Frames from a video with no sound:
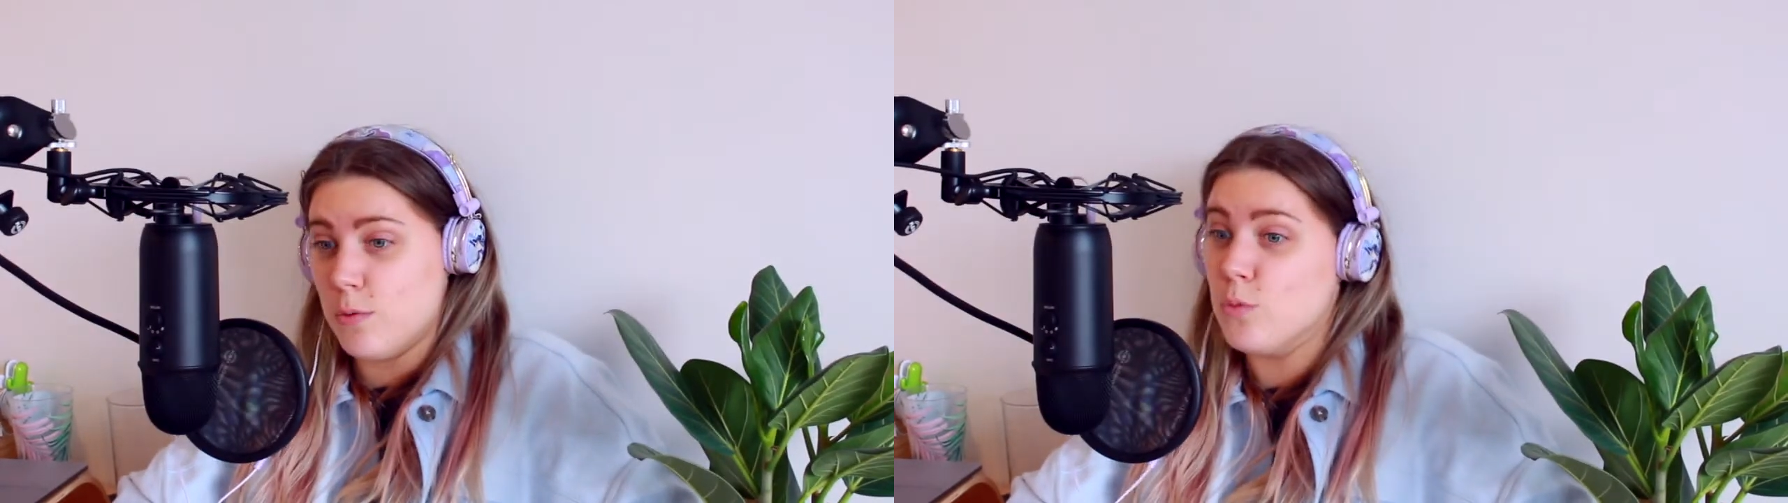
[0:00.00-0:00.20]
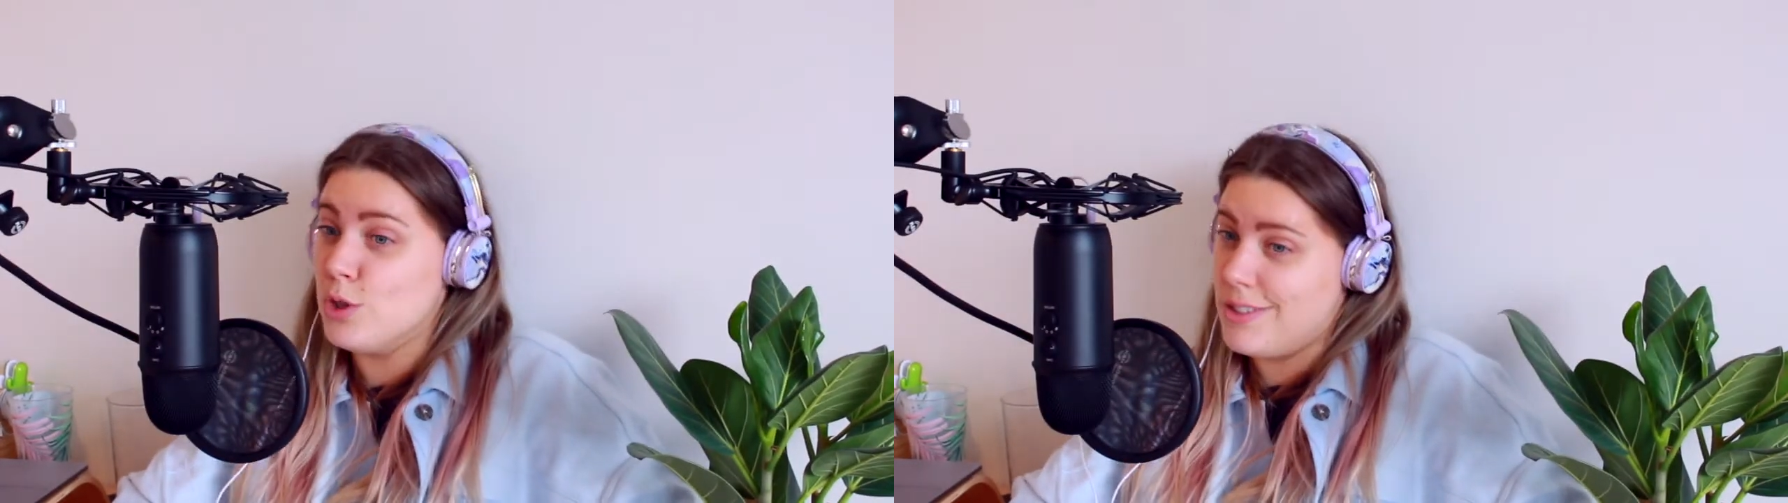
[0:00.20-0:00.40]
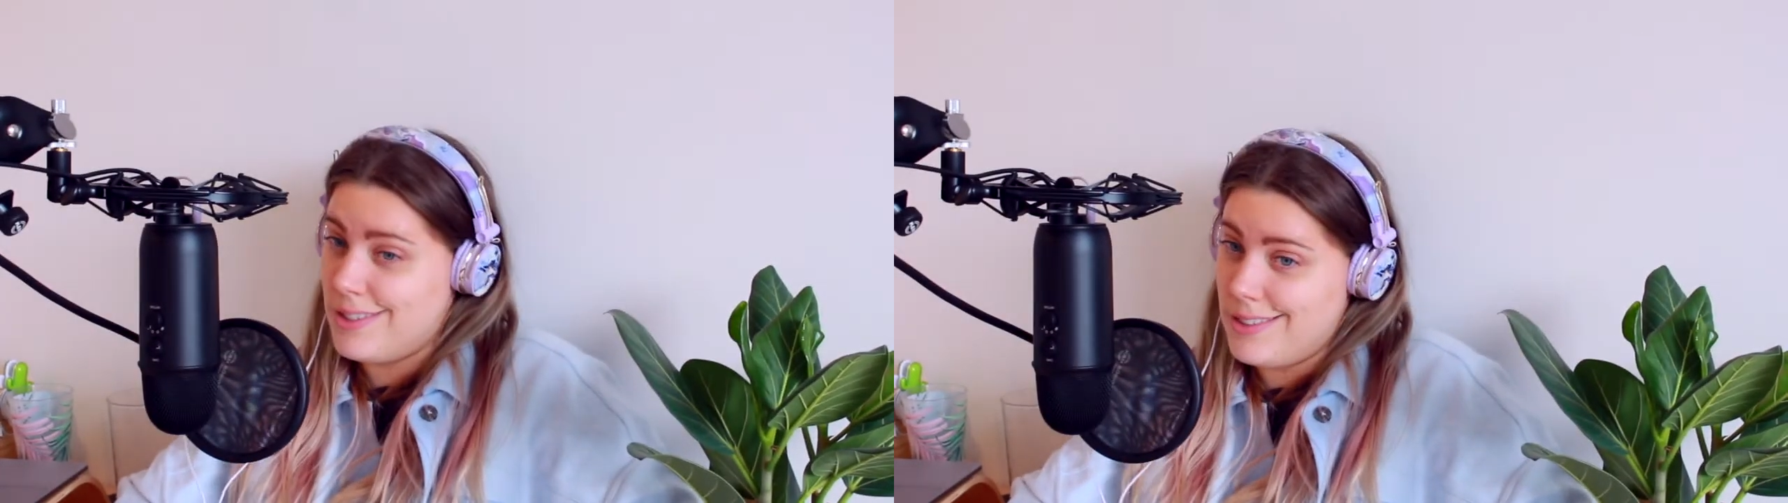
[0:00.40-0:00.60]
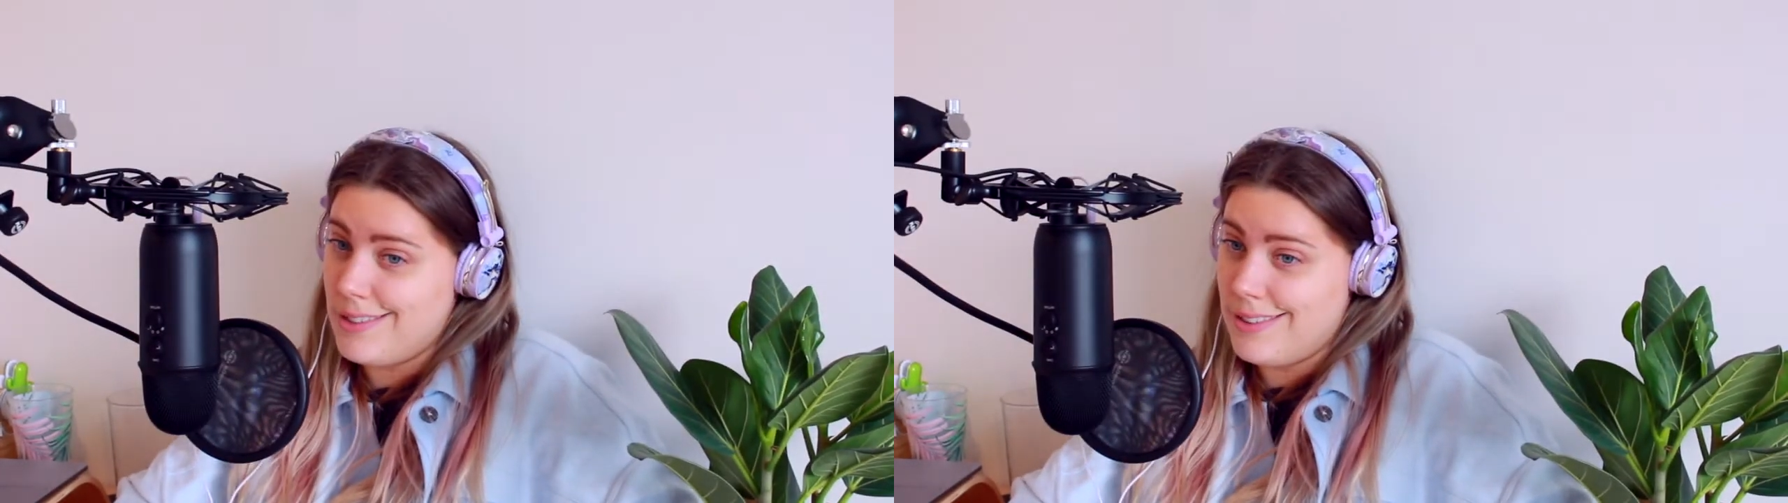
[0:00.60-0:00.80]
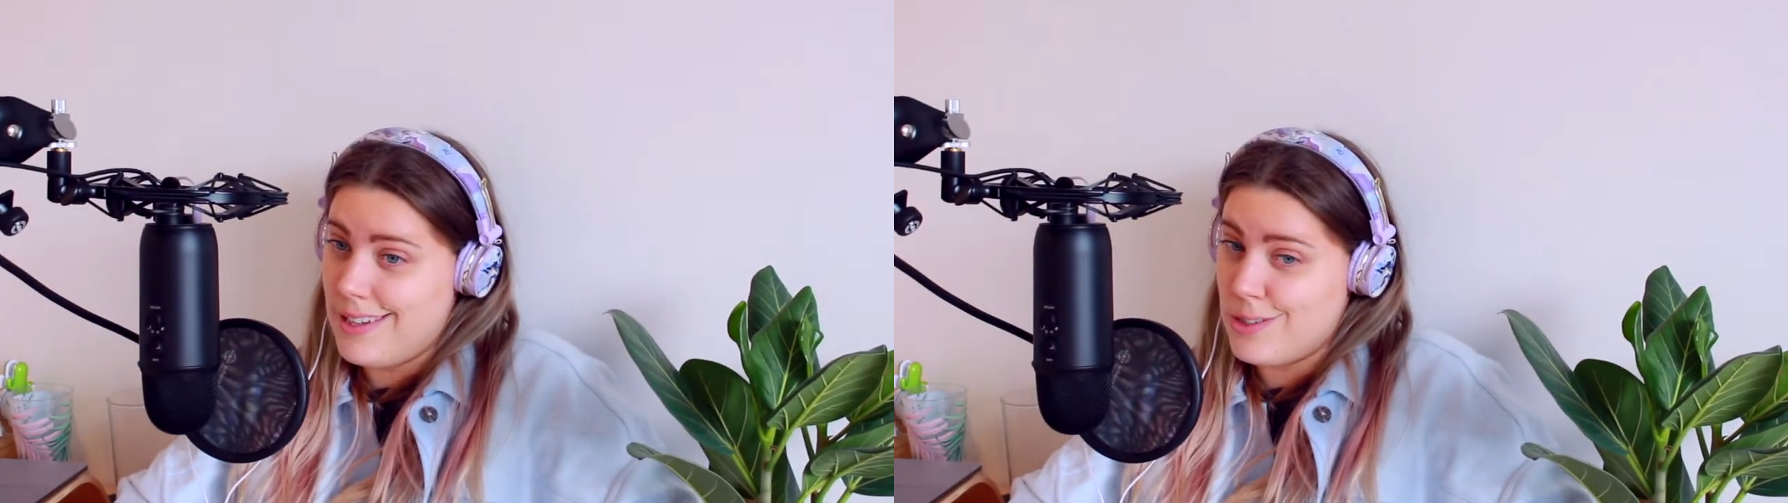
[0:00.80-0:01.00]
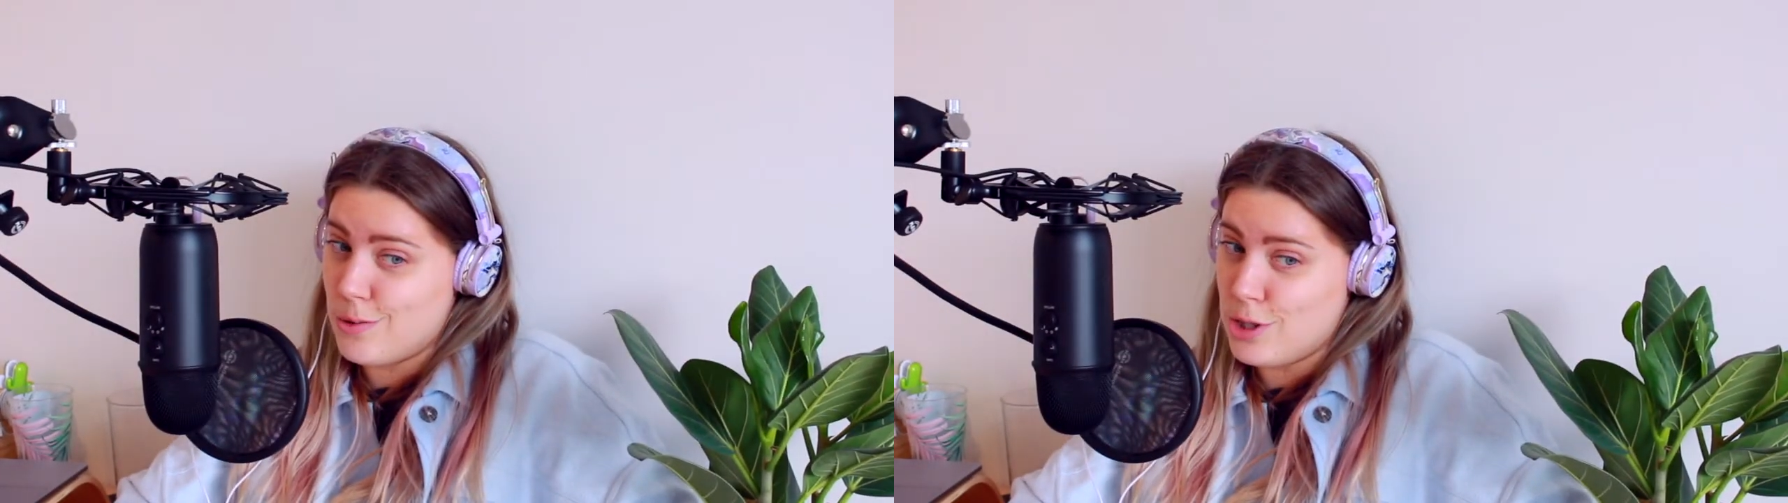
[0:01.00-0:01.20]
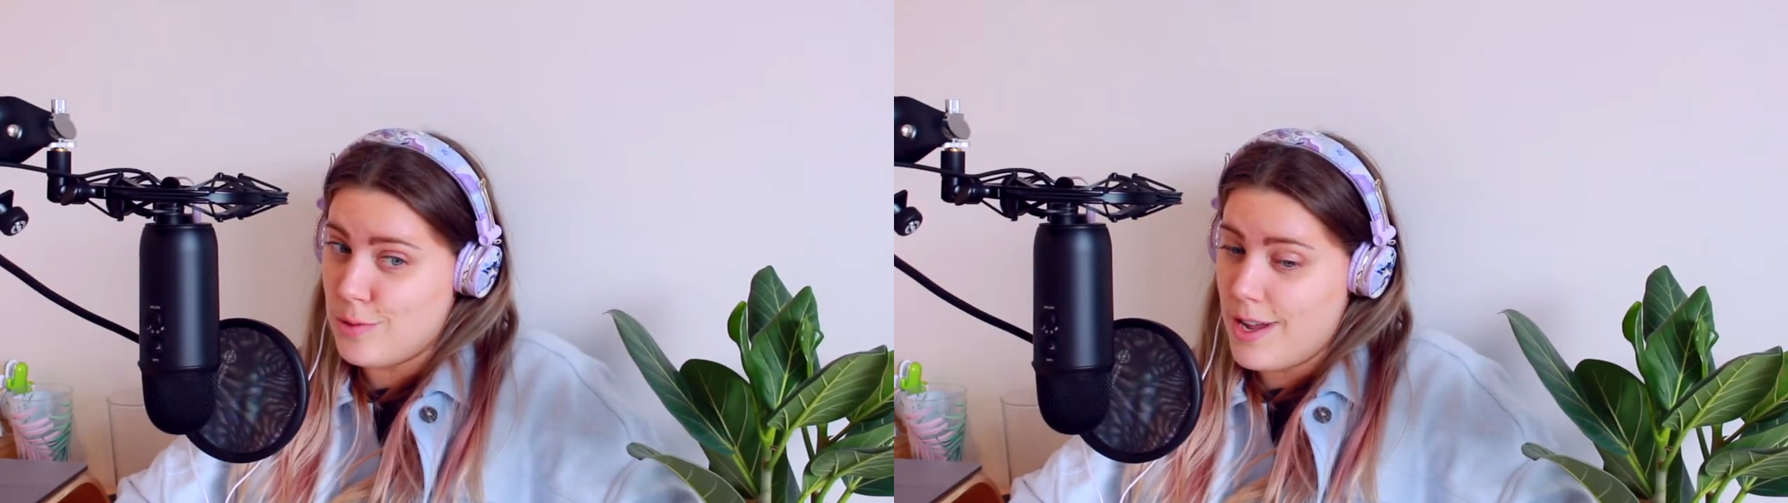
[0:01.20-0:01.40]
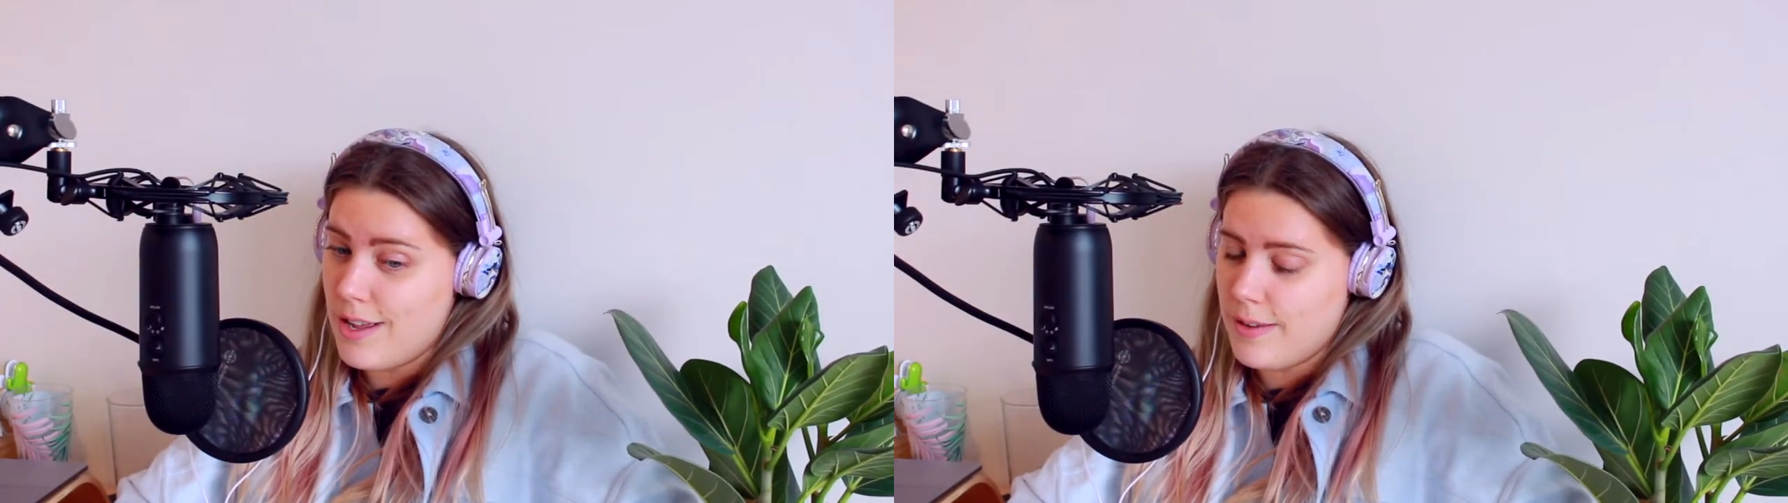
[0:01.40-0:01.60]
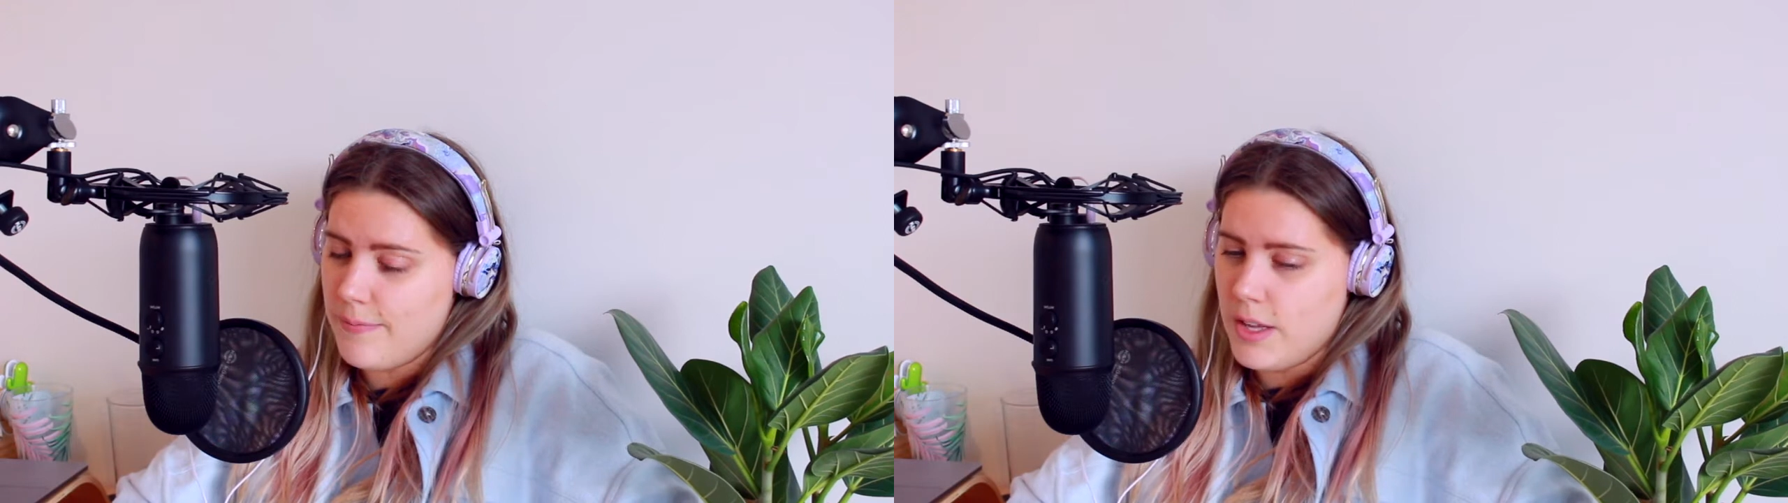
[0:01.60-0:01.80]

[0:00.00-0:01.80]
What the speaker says: which is still a large question mark,